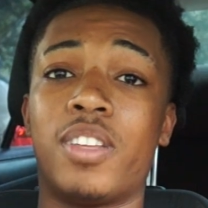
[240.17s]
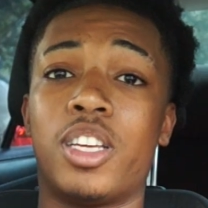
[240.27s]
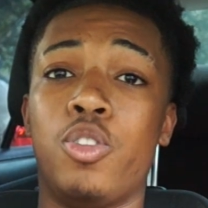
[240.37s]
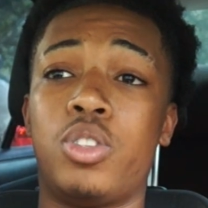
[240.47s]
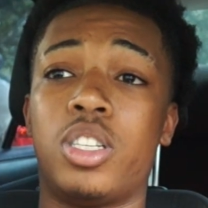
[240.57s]
in
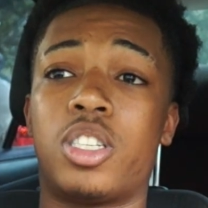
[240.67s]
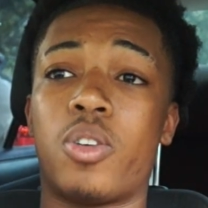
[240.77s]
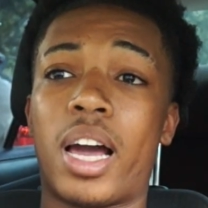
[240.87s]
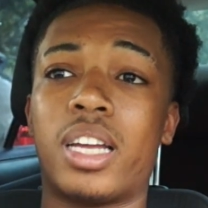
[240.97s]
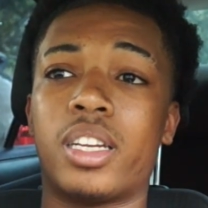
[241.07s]
Houston, so
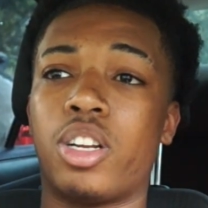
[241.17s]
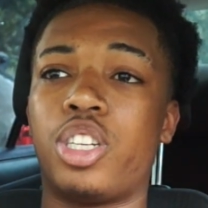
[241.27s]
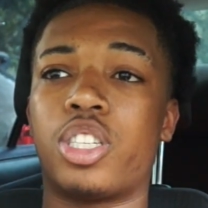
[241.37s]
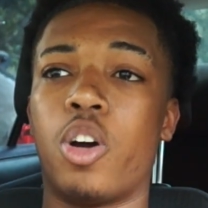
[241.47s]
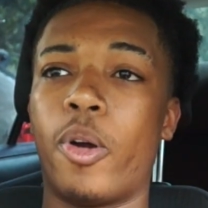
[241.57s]
I could literally
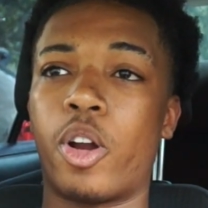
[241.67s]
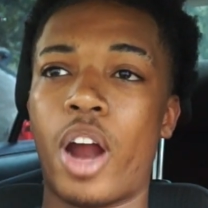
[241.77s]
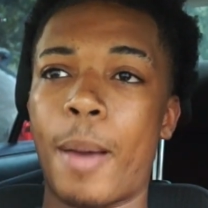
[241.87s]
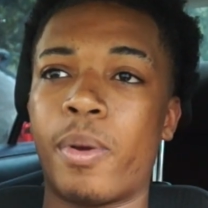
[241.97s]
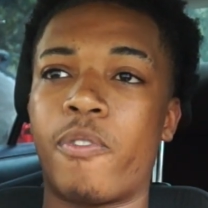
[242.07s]
just go and
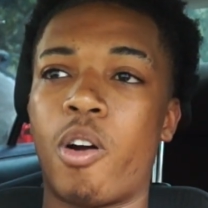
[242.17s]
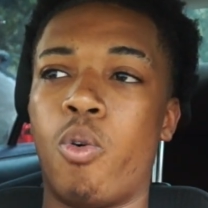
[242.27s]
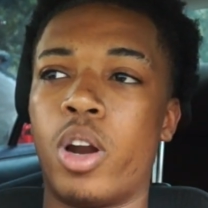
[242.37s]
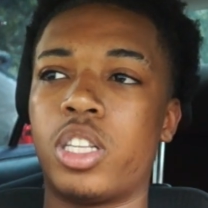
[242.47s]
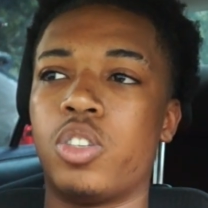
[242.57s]
grab them if I
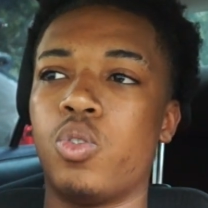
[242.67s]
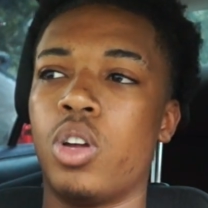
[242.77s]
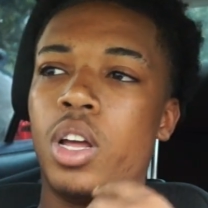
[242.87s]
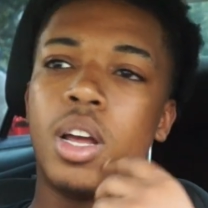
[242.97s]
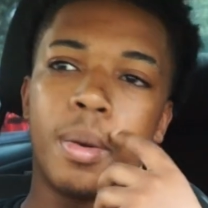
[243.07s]
wanted to,
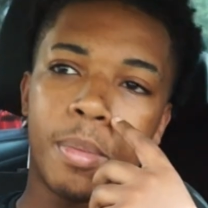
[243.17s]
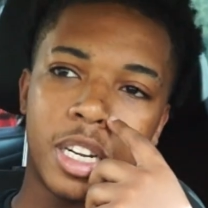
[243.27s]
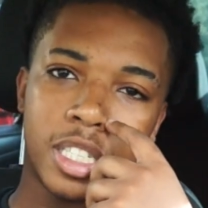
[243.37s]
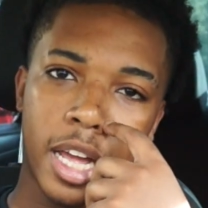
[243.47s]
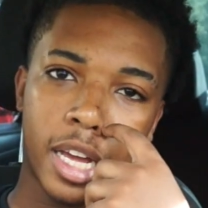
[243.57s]
but
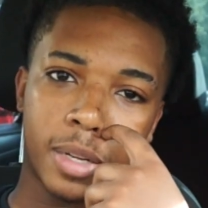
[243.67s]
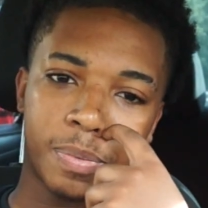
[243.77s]
it's like,